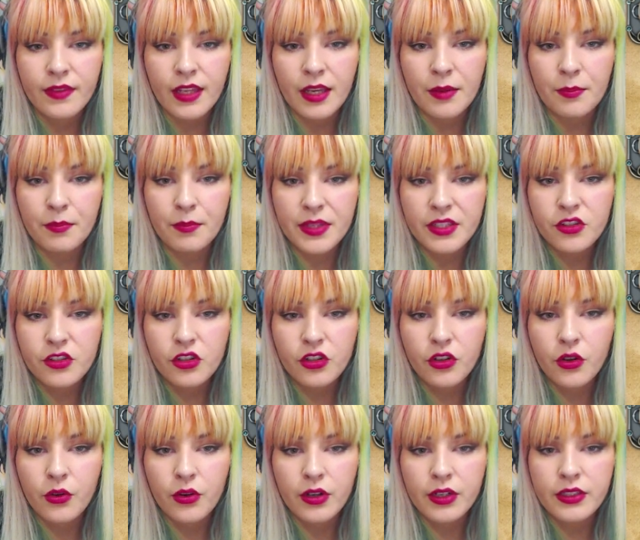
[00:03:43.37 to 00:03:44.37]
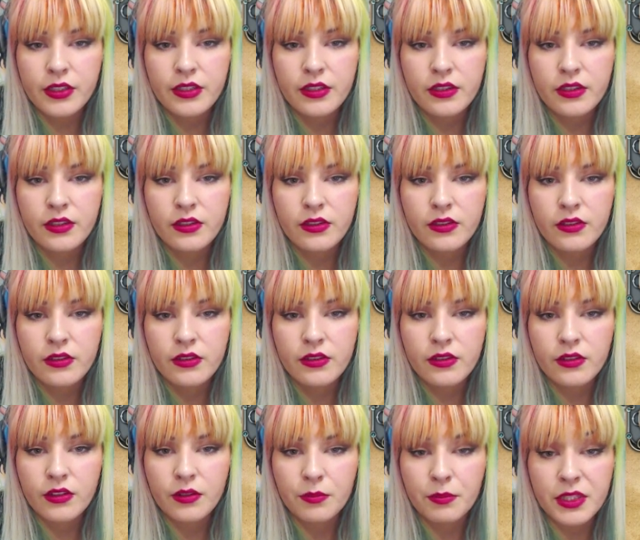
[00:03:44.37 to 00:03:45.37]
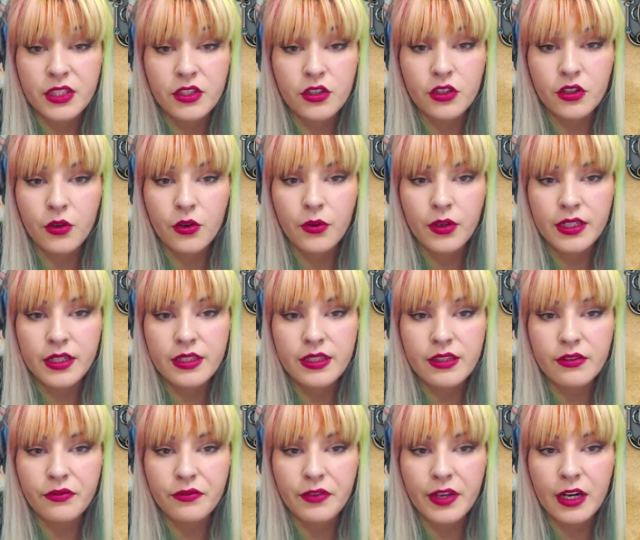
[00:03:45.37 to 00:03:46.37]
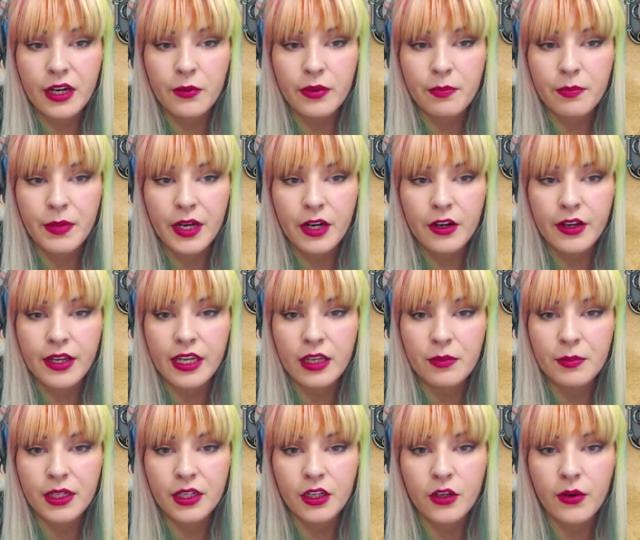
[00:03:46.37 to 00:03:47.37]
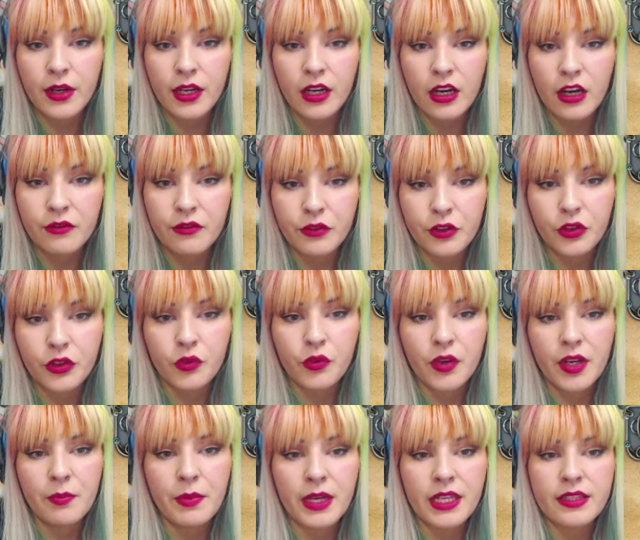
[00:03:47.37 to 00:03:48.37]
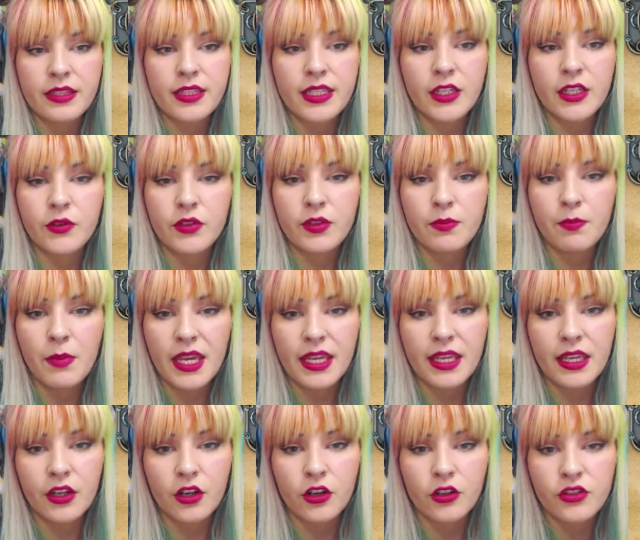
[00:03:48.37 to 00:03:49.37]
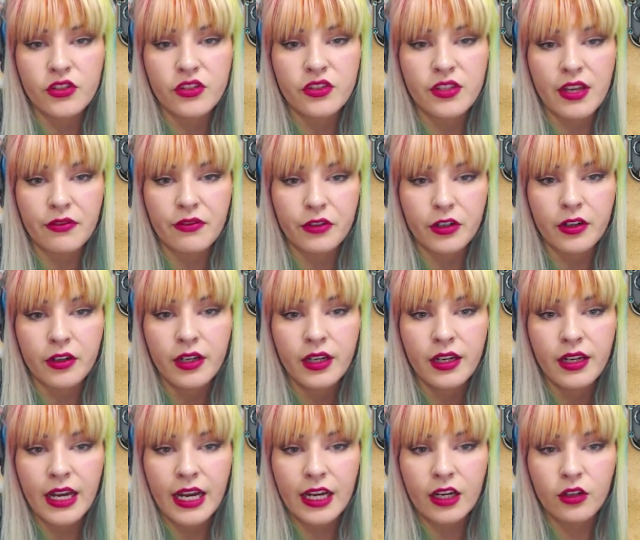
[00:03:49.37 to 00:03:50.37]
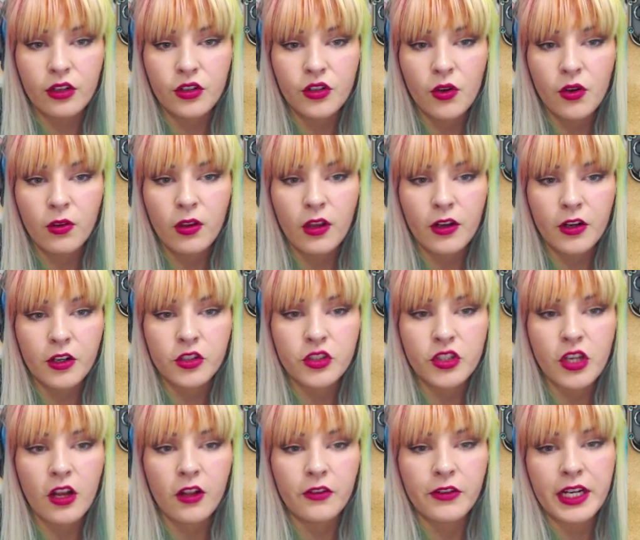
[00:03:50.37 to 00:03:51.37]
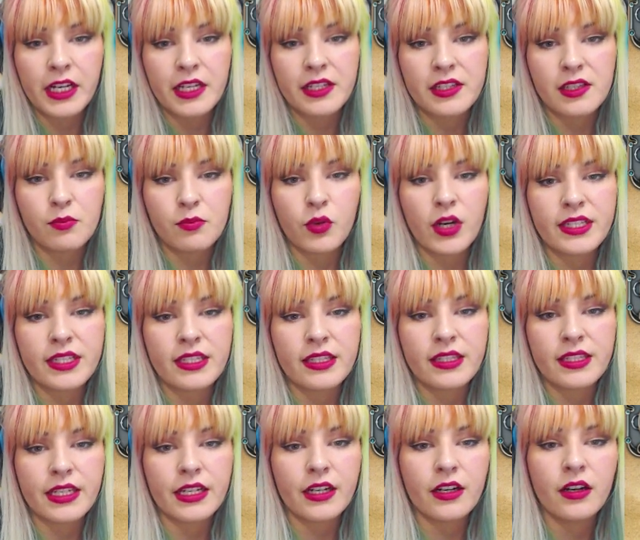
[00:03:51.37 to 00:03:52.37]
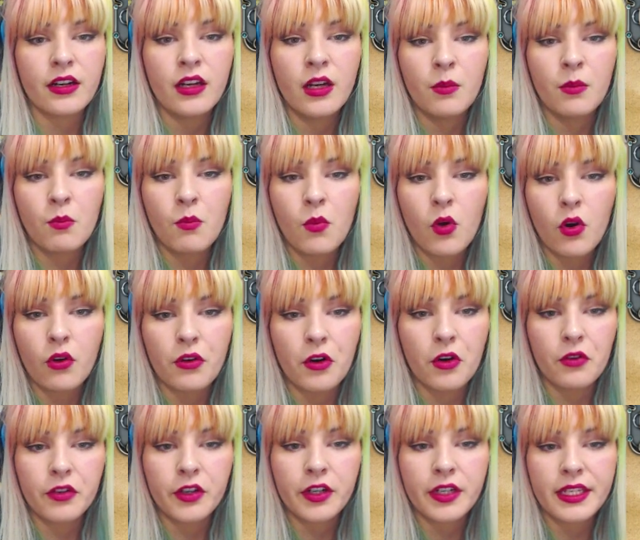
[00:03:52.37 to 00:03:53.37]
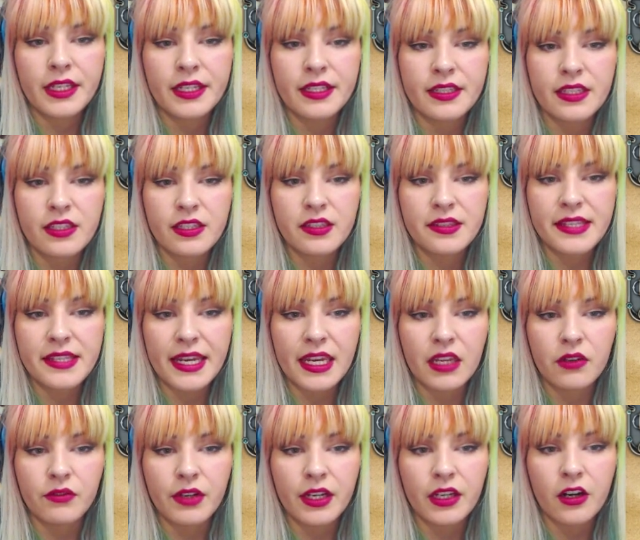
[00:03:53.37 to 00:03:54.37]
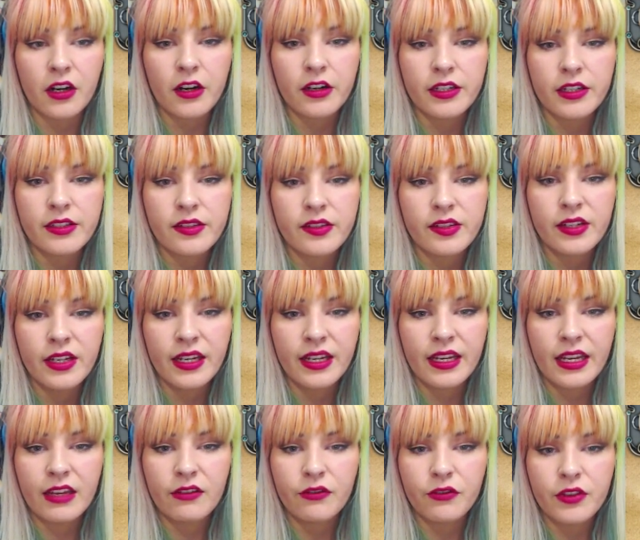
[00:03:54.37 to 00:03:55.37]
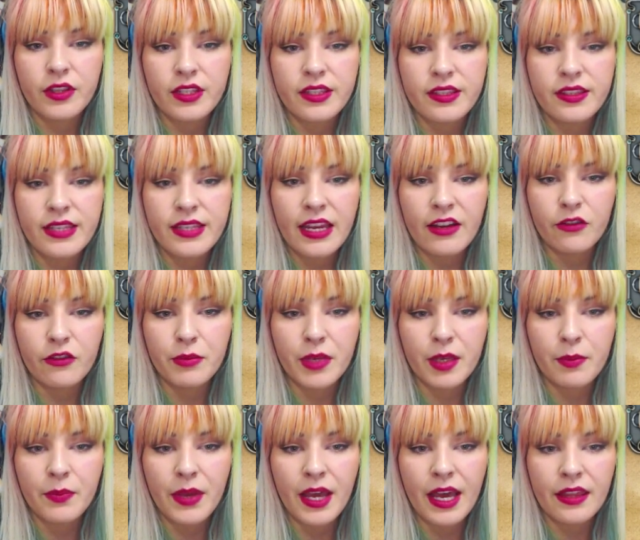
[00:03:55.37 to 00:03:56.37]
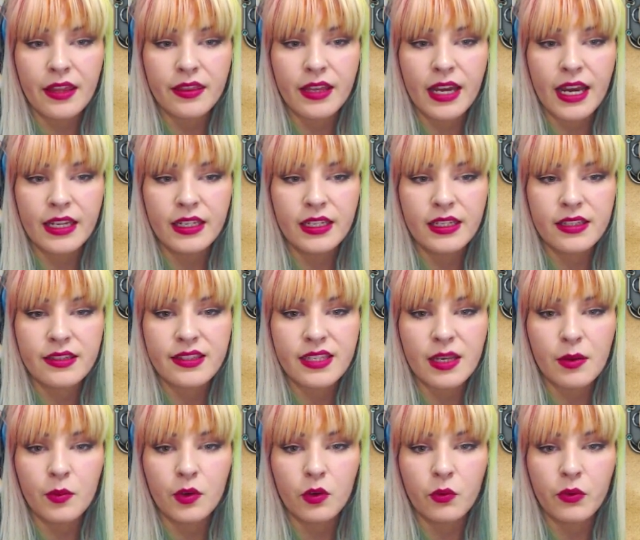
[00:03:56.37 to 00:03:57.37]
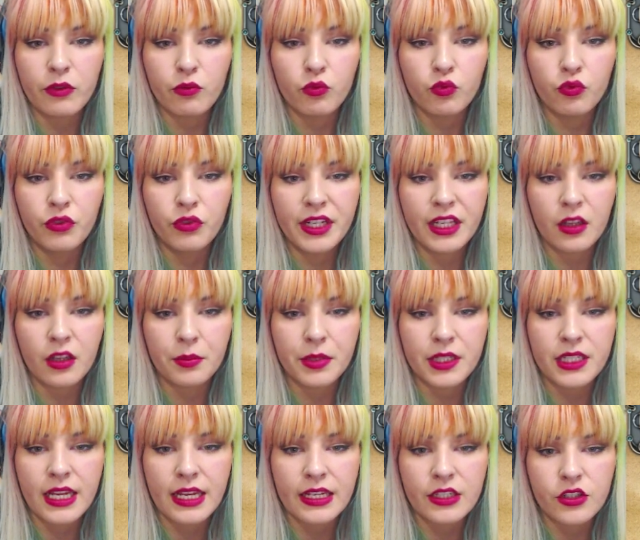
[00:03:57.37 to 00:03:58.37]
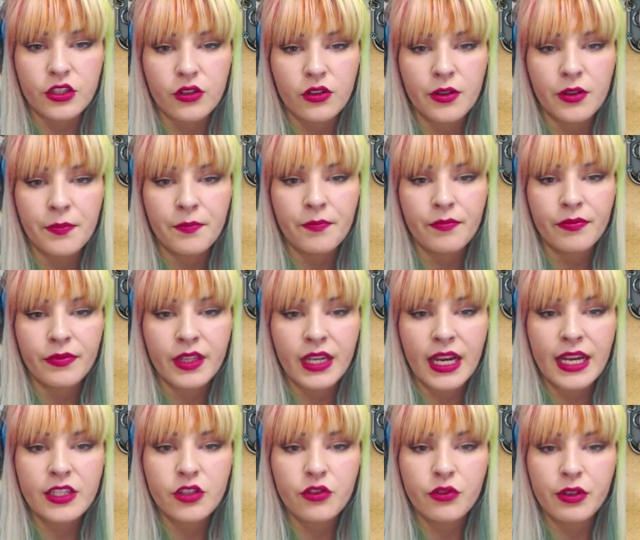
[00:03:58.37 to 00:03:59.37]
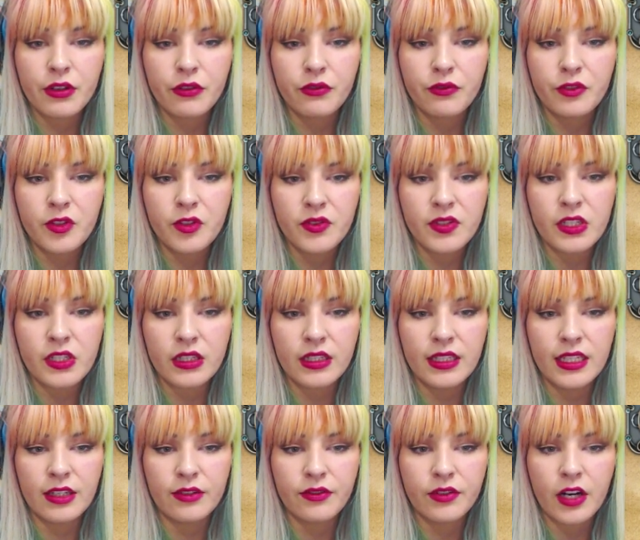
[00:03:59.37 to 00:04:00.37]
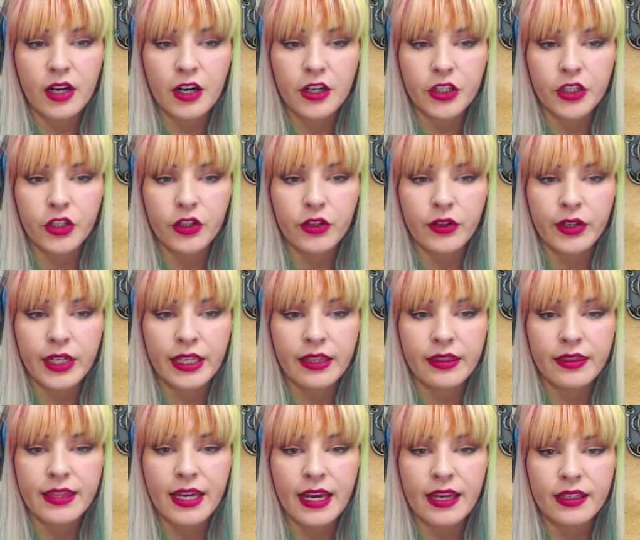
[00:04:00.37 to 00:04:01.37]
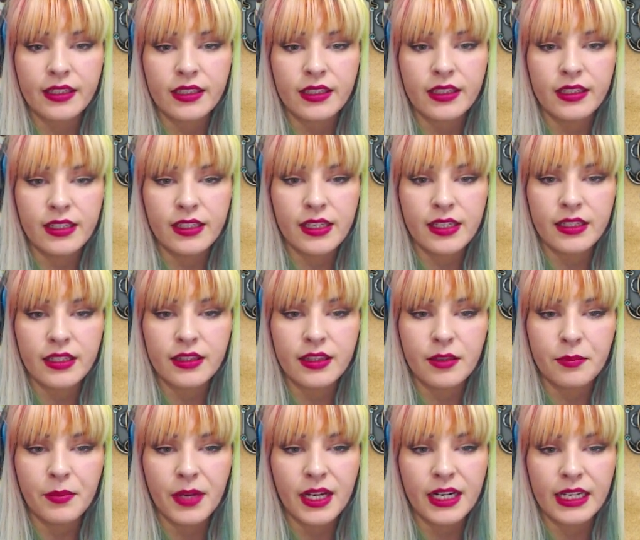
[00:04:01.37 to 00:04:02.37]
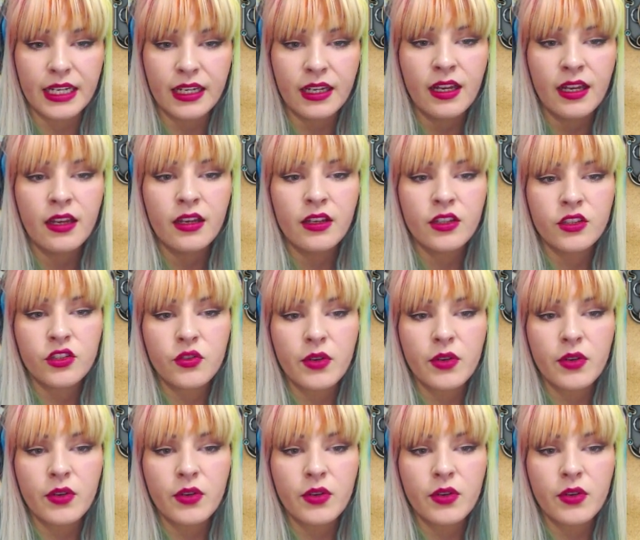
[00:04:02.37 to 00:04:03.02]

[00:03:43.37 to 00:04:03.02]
Mr. Gordon's affair with Mary had been going on for 3 months, and he was making her suffer. I could no longer tolerate his presence here. Moreover, he's a second-rate artist, and for the set of Macbeth, I need someone with real potential. Ezra refused to leave, arguing that he needed the money, so I